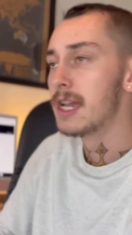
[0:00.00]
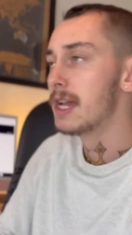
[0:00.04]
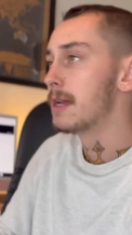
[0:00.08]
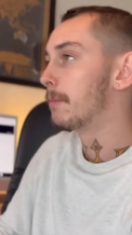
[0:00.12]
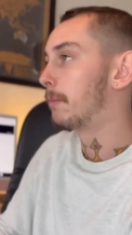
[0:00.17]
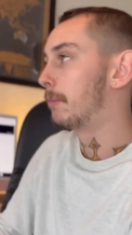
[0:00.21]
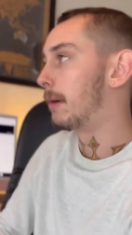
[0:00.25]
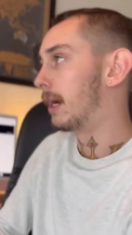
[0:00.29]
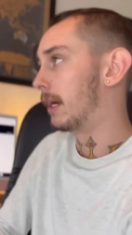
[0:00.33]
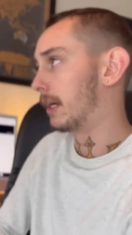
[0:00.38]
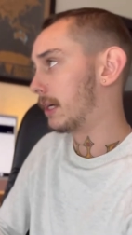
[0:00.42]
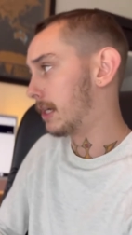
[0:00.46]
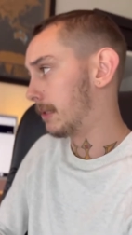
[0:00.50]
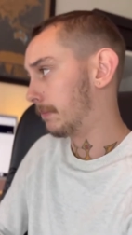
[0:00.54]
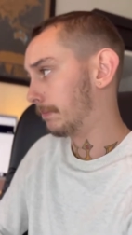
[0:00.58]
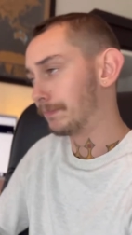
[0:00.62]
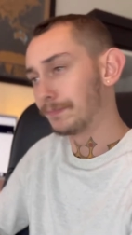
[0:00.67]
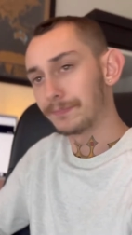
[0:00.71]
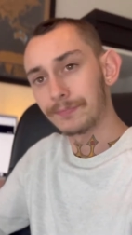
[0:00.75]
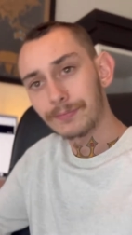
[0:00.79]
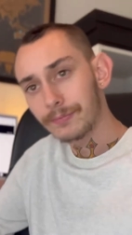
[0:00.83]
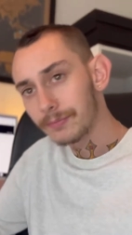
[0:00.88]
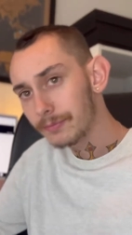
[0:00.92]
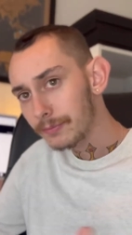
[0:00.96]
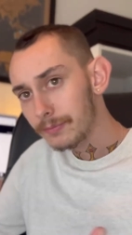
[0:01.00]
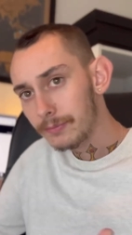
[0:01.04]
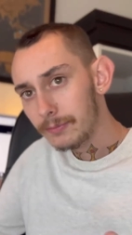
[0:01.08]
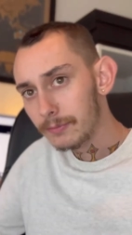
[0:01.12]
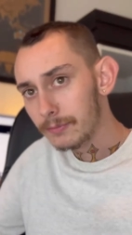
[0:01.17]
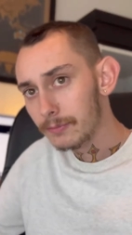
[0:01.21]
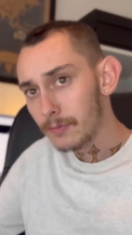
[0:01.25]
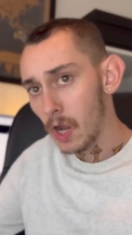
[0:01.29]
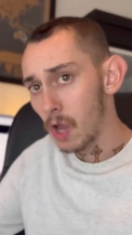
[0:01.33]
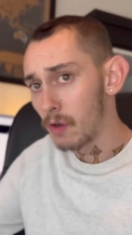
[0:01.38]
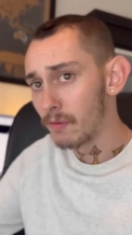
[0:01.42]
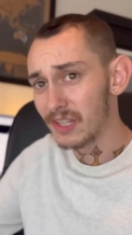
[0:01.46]
But
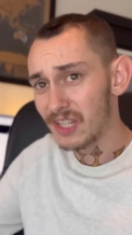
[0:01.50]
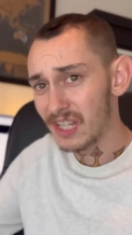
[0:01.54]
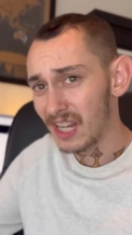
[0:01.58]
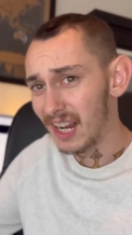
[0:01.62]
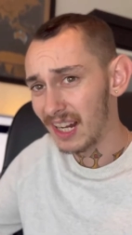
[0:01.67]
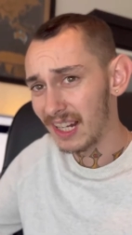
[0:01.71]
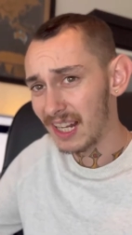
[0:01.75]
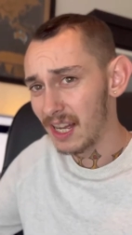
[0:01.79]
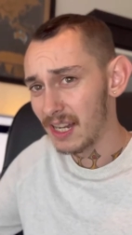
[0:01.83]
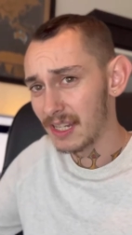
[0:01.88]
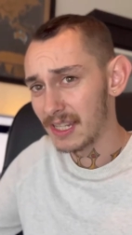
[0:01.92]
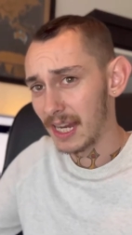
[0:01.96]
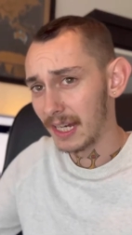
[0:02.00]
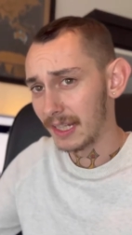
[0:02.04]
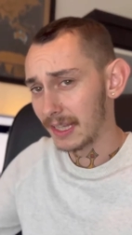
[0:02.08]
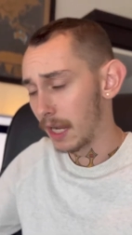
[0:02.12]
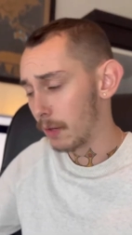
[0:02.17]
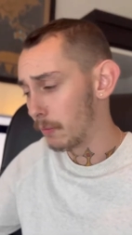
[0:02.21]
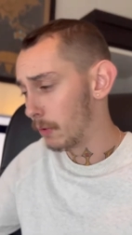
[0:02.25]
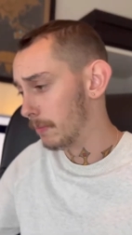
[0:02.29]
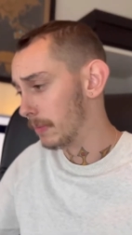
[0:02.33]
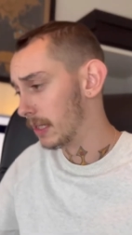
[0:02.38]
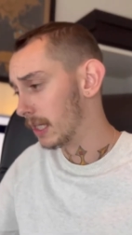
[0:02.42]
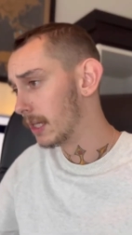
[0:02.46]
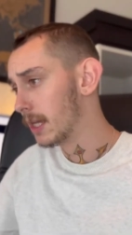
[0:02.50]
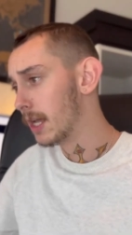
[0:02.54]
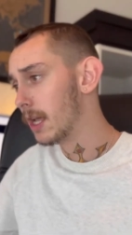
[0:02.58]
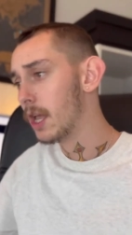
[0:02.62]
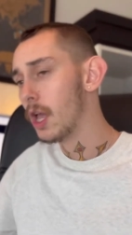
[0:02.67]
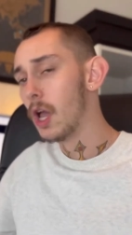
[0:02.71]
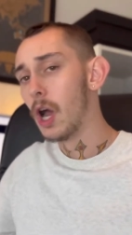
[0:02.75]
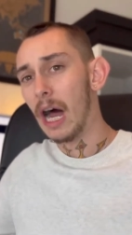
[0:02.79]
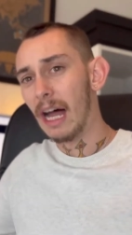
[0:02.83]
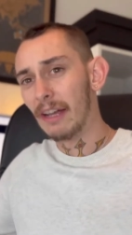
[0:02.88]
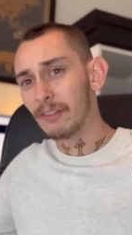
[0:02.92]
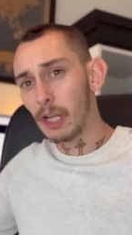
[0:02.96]
obviously, I can't take that with me.
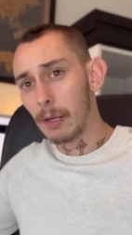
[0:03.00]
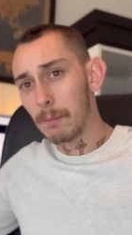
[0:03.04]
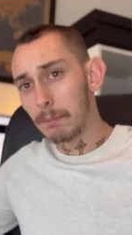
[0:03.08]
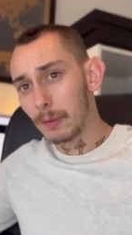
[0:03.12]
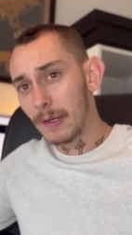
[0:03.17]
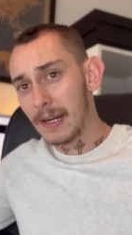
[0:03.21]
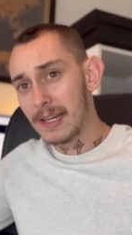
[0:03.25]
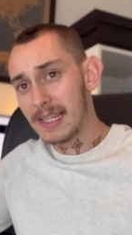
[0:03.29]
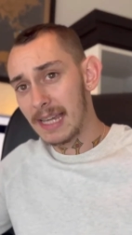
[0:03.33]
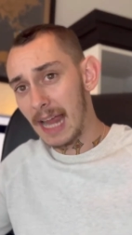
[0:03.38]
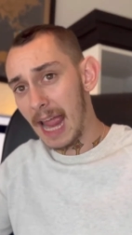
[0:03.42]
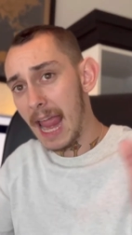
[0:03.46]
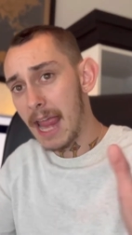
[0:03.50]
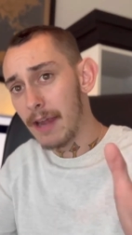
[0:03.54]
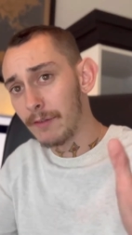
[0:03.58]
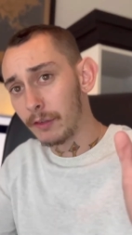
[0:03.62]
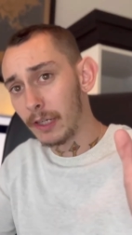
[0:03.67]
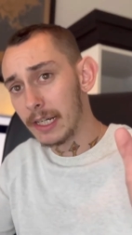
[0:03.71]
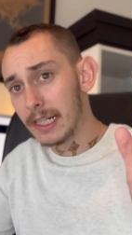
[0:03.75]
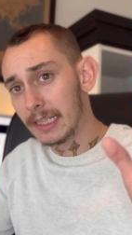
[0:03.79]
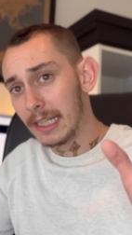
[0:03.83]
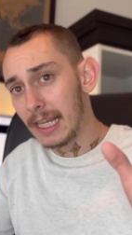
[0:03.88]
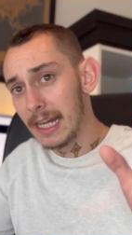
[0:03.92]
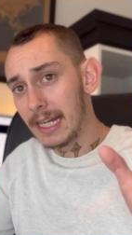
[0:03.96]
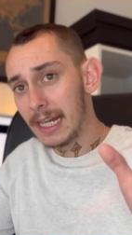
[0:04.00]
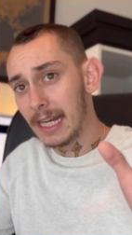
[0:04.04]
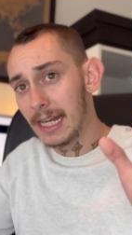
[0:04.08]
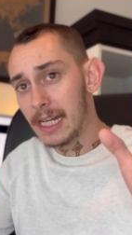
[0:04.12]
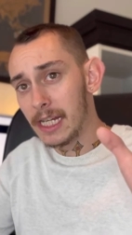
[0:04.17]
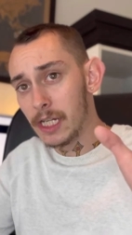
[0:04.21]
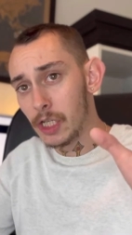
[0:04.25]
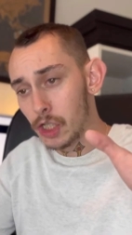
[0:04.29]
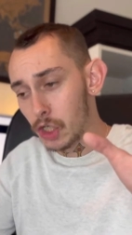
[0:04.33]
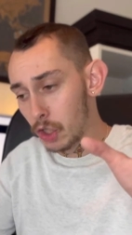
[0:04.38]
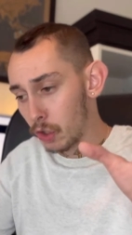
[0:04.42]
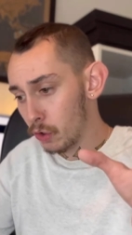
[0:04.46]
I've compressed everything
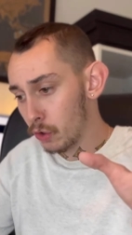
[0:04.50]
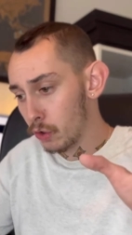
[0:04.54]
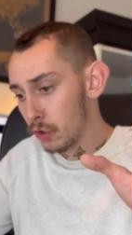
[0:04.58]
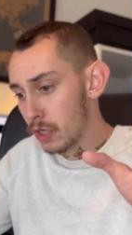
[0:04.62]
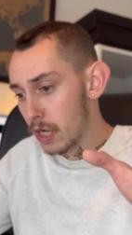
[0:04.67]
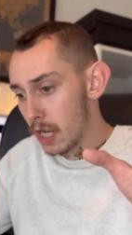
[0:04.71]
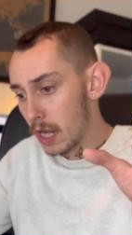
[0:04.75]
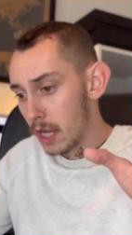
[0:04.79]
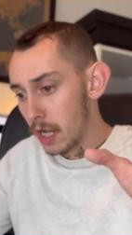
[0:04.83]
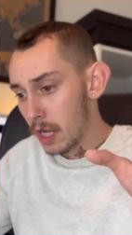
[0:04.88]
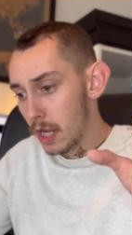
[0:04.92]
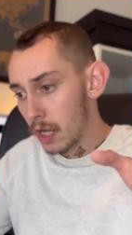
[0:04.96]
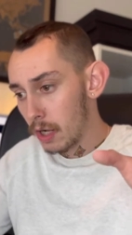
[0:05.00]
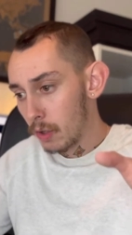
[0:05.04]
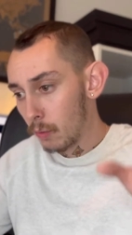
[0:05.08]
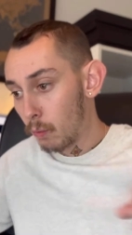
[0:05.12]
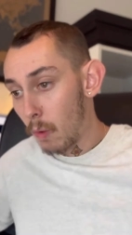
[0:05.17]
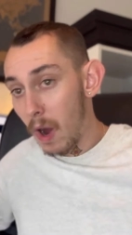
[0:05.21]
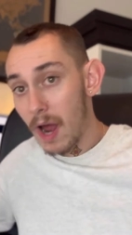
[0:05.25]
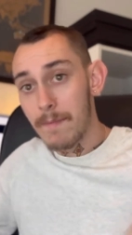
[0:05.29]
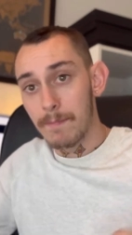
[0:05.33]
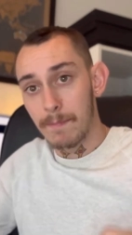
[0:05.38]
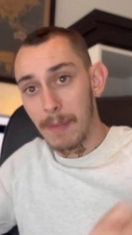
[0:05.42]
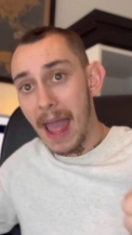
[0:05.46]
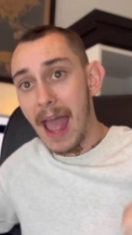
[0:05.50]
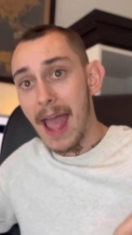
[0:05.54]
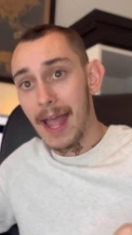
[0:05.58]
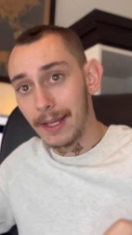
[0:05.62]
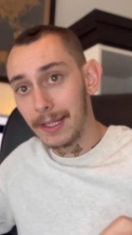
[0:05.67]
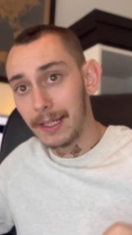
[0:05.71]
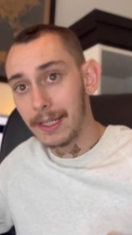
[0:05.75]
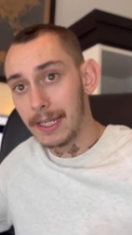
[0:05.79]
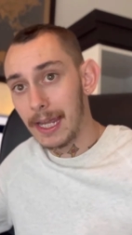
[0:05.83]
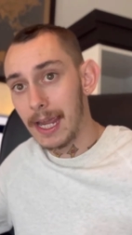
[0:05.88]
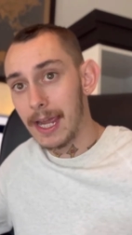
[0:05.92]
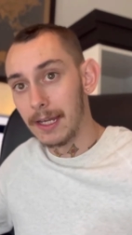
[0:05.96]
into one bag
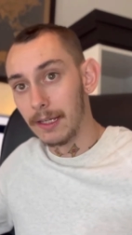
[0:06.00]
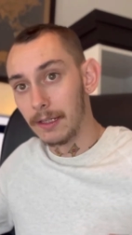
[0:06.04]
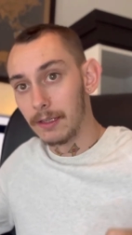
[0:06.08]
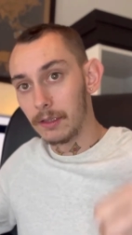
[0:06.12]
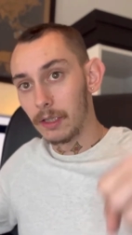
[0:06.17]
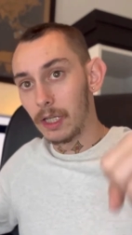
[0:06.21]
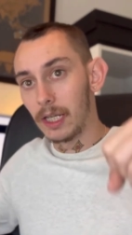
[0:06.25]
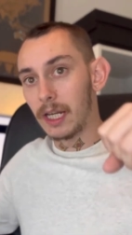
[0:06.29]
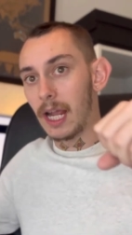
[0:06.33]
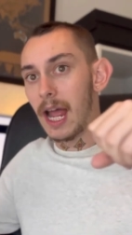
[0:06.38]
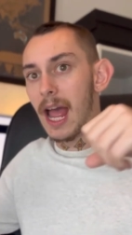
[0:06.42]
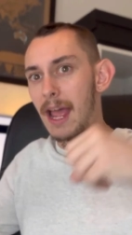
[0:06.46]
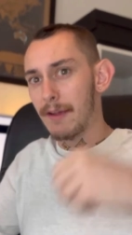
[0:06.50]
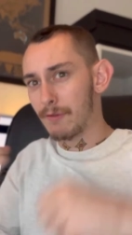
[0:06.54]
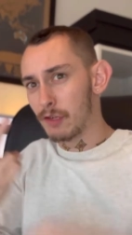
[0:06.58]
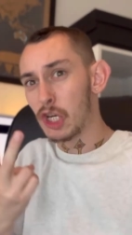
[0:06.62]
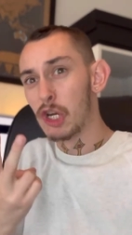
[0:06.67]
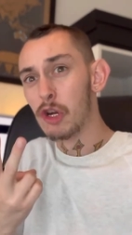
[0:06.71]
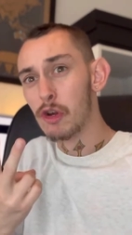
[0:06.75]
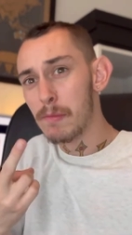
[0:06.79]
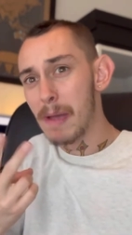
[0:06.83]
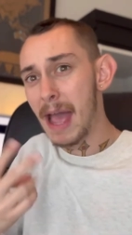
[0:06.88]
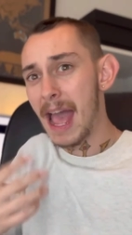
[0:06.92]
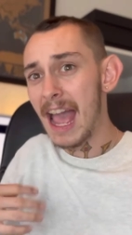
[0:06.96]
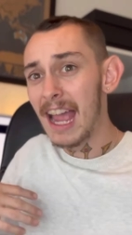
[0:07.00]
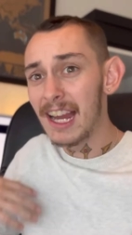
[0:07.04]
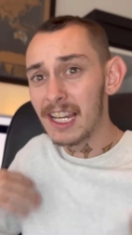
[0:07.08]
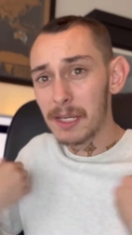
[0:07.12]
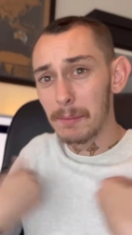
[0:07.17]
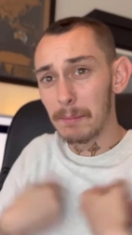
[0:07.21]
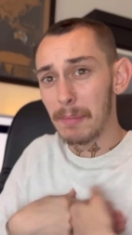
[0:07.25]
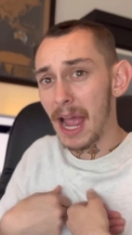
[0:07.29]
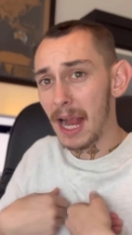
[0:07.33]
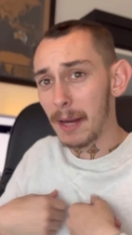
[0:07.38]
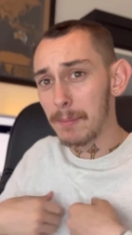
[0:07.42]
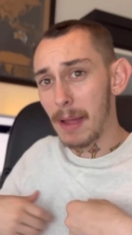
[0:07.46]
again. Like I have two bags, a
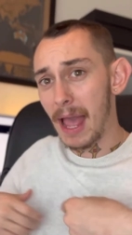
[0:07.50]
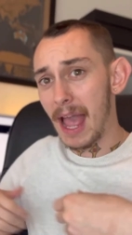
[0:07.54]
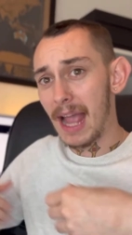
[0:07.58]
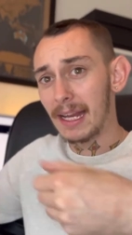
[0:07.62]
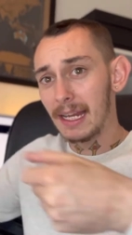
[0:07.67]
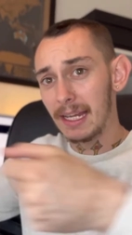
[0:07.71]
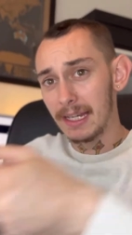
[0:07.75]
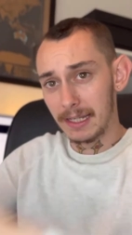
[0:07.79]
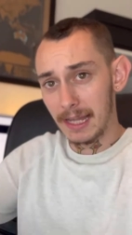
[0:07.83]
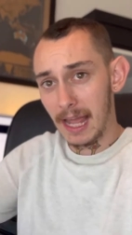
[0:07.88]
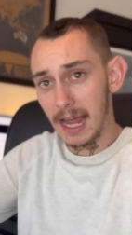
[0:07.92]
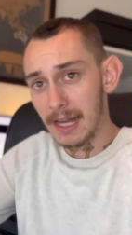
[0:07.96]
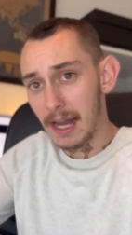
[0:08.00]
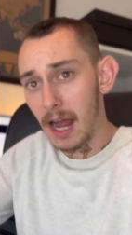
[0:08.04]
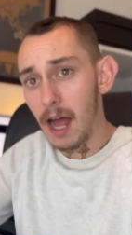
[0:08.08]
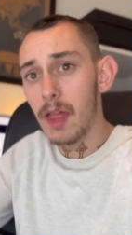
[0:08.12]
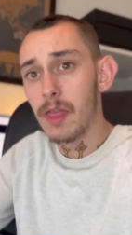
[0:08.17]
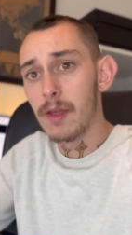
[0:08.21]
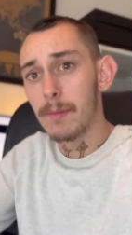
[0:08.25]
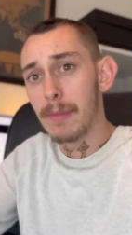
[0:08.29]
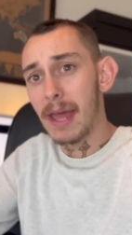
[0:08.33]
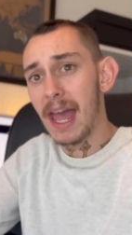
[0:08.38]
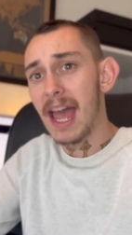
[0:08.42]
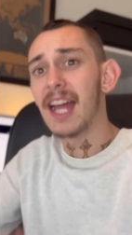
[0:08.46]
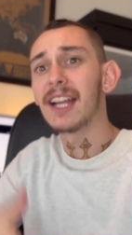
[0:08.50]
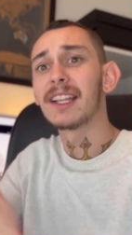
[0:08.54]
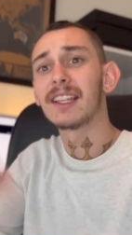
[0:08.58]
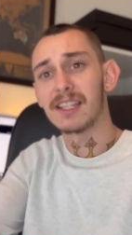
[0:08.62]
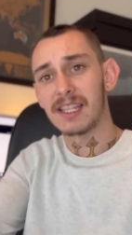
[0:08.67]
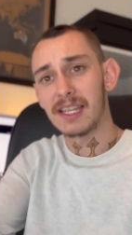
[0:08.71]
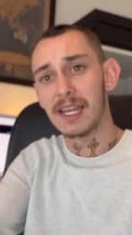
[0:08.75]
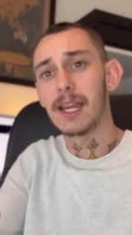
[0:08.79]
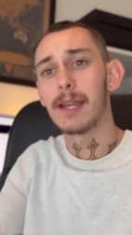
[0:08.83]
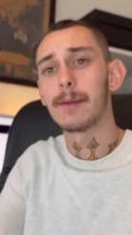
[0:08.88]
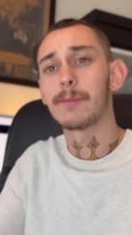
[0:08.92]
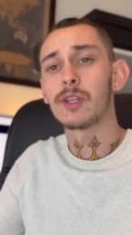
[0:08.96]
backpack and that other bag, the
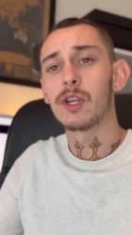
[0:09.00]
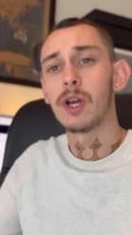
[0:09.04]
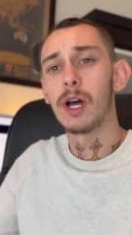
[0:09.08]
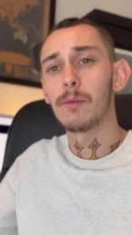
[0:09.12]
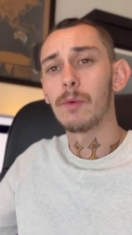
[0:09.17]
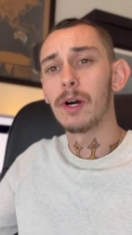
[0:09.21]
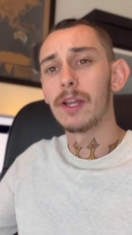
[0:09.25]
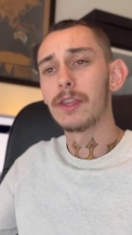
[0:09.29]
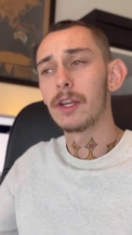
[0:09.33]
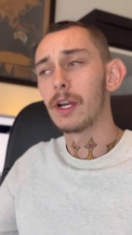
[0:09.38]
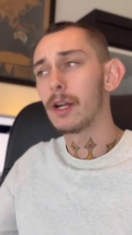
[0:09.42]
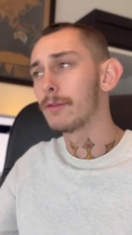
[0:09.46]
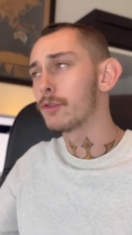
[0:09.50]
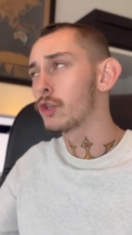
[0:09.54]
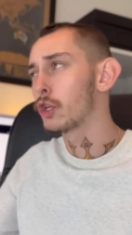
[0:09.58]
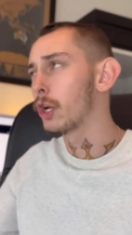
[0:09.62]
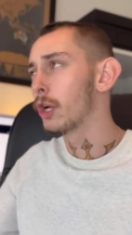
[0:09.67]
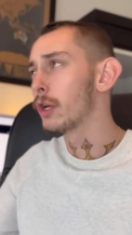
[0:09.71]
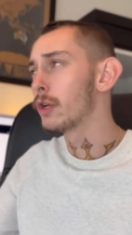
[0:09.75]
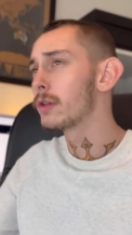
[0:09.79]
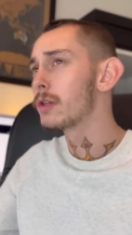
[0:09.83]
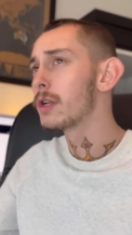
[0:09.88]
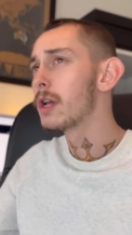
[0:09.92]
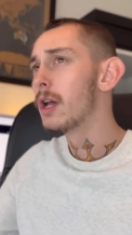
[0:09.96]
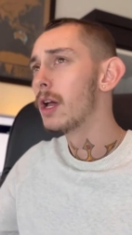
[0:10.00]
Samsonite one that I've shown.